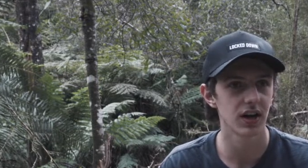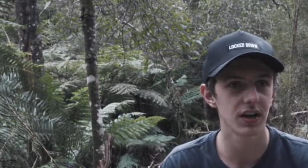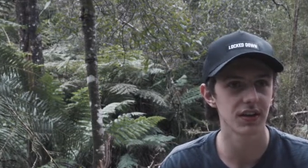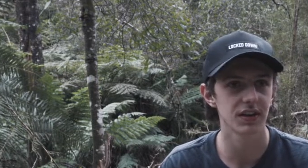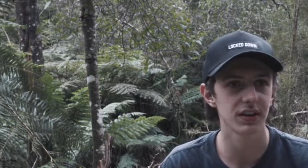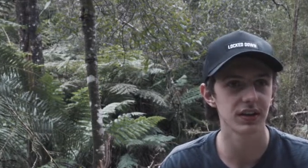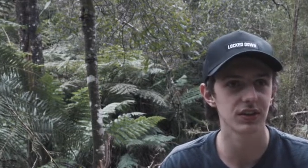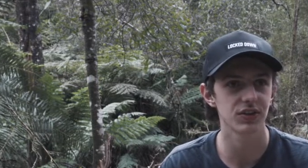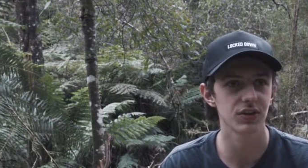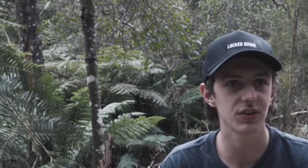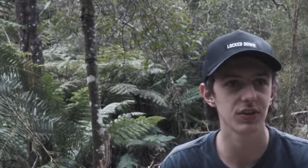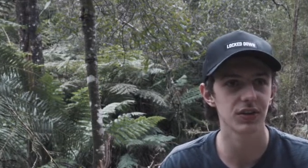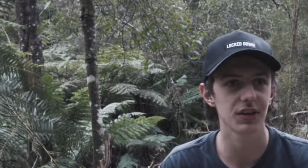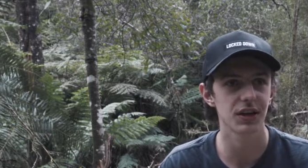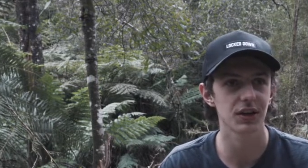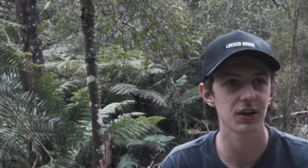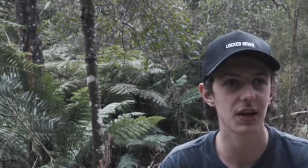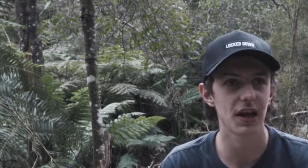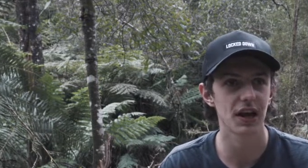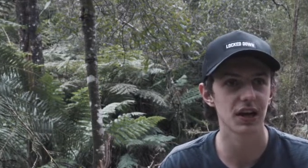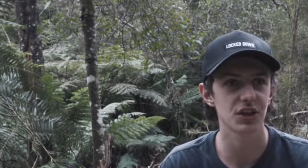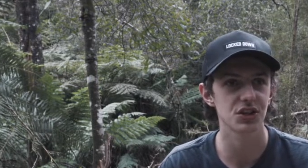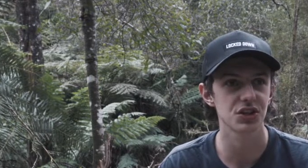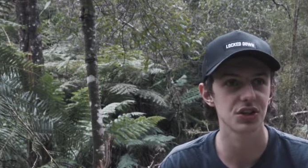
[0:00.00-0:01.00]
I think it's called the
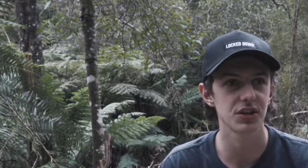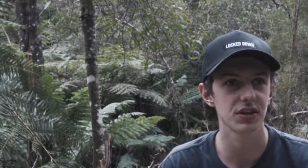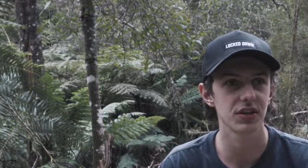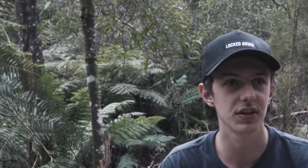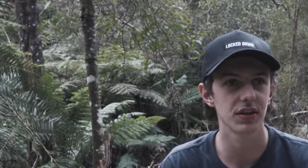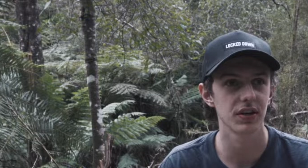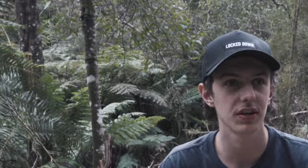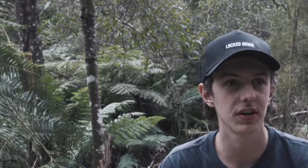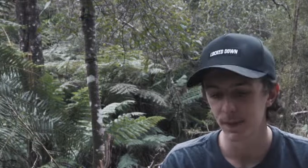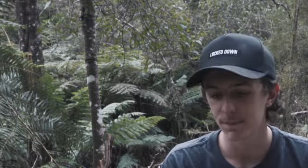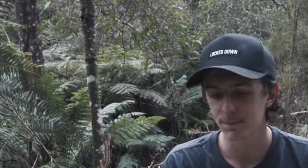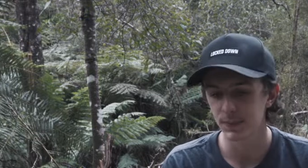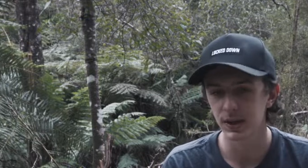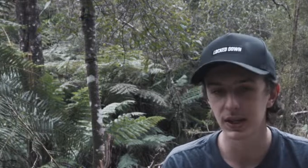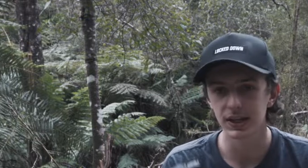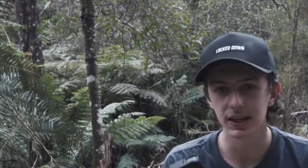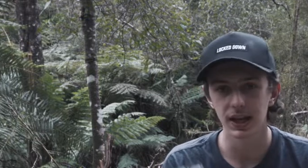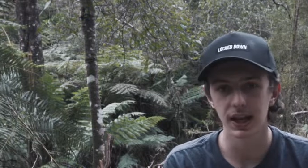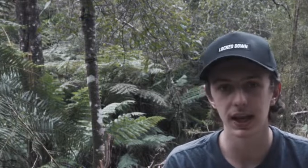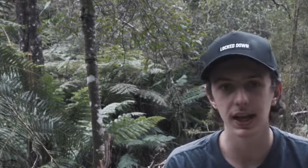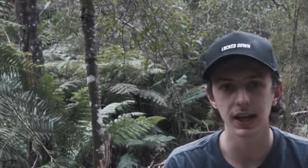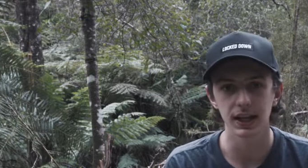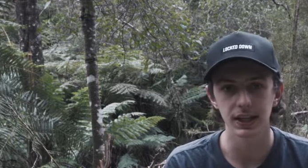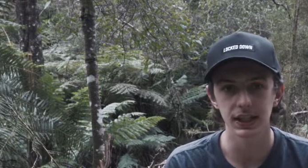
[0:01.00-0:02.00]
Action. But
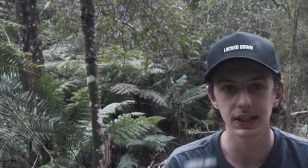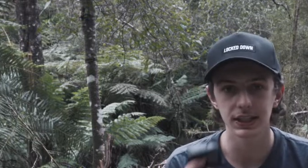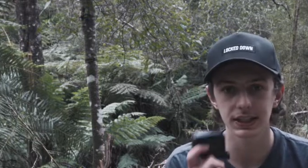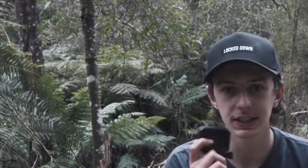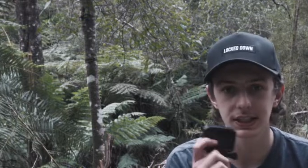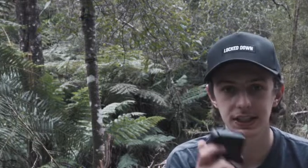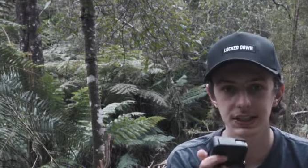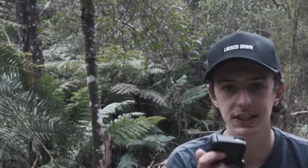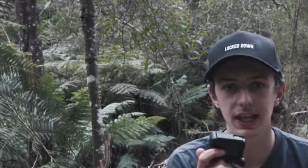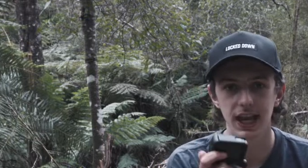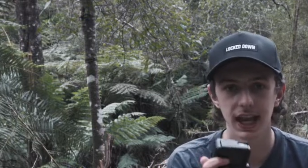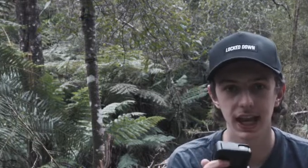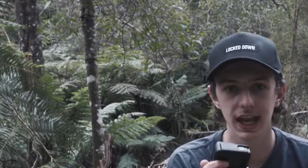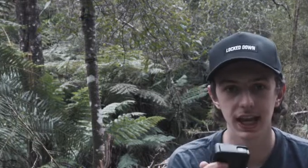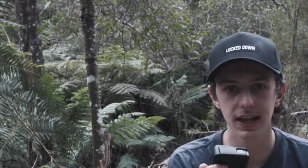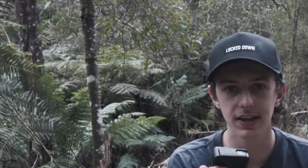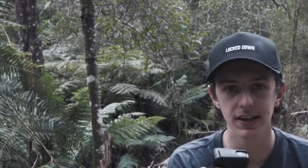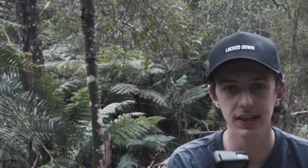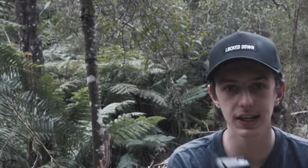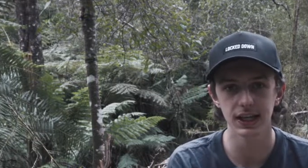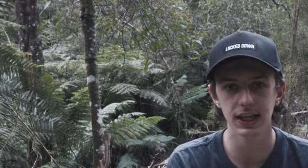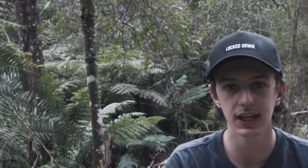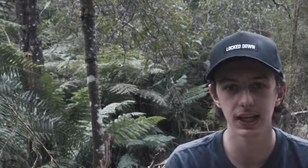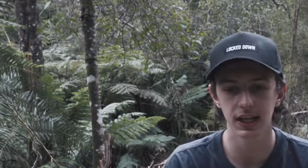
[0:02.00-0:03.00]
yeah, these are
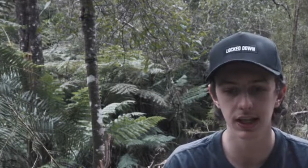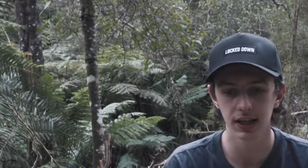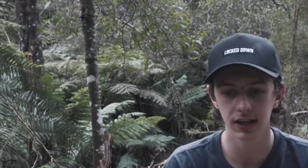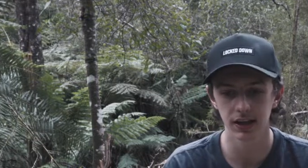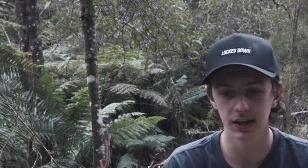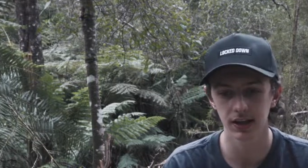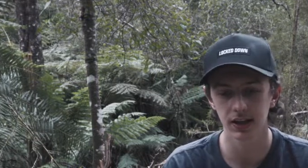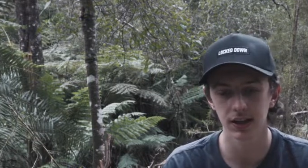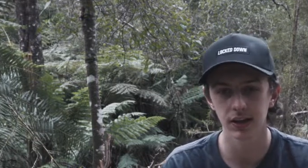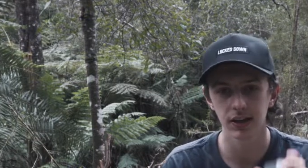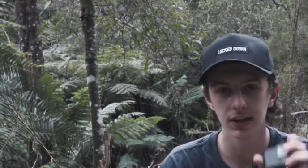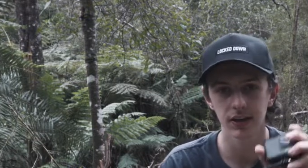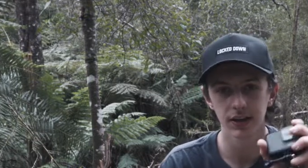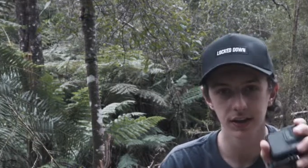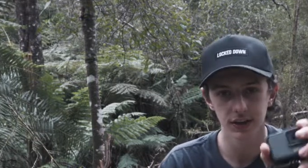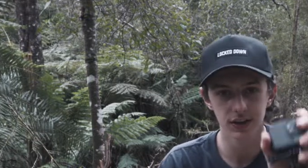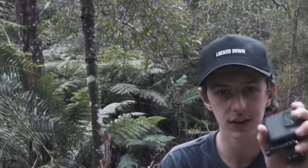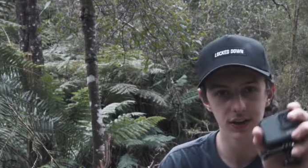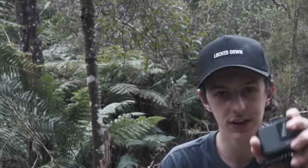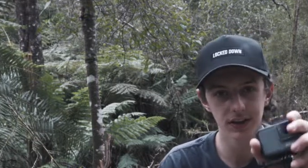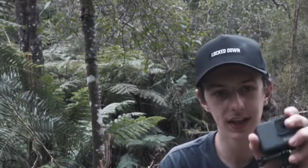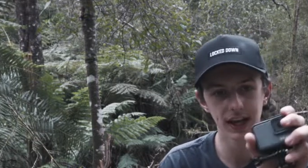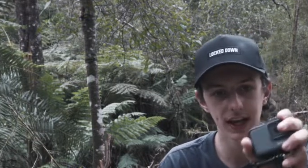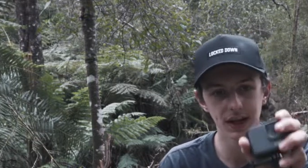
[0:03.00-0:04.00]
handy.
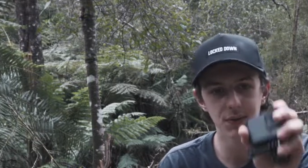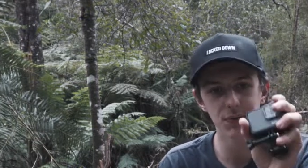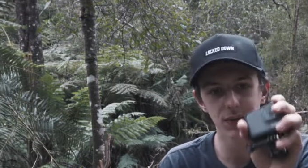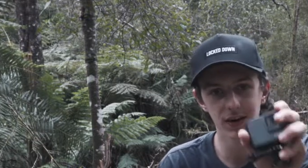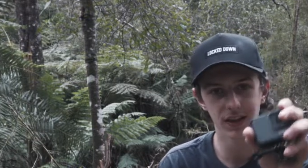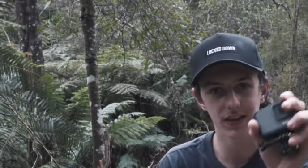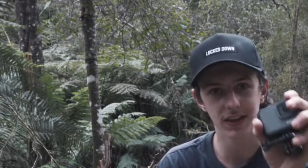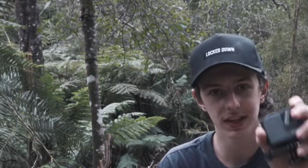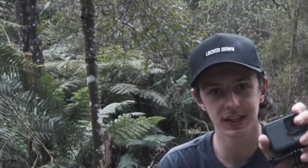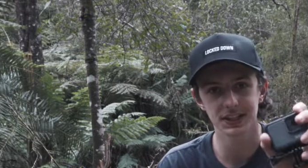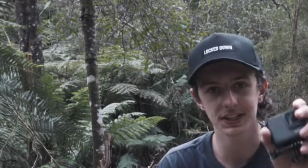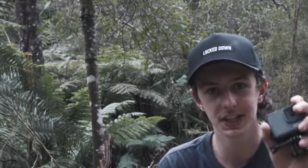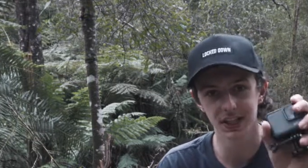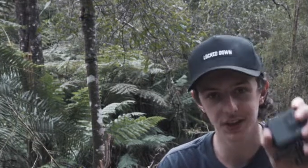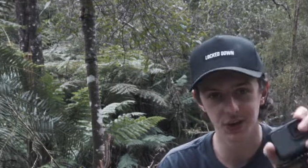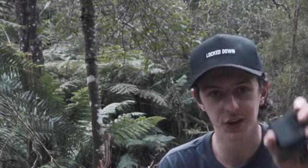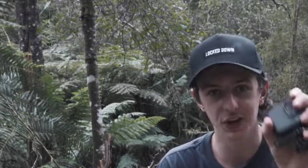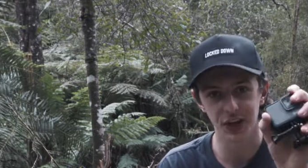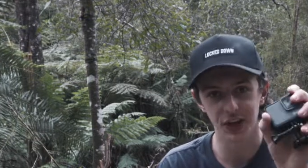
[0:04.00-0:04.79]
You need one of these in your